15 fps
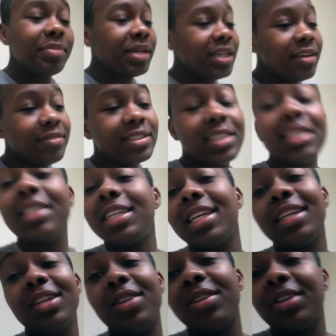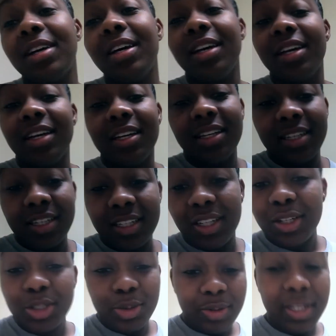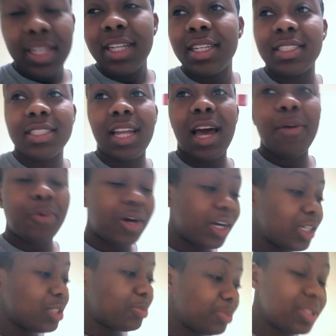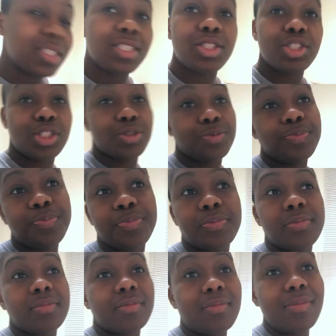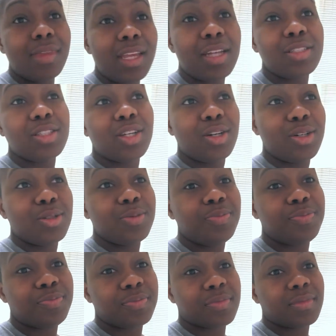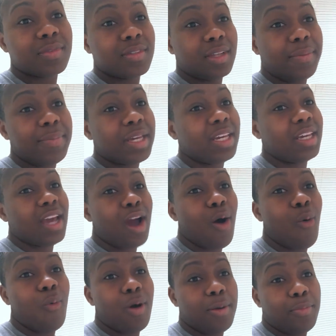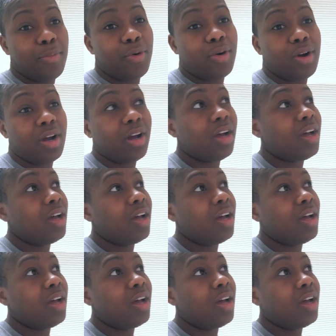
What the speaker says: But even still, your twin is not 100% you. So let me give y'all one more.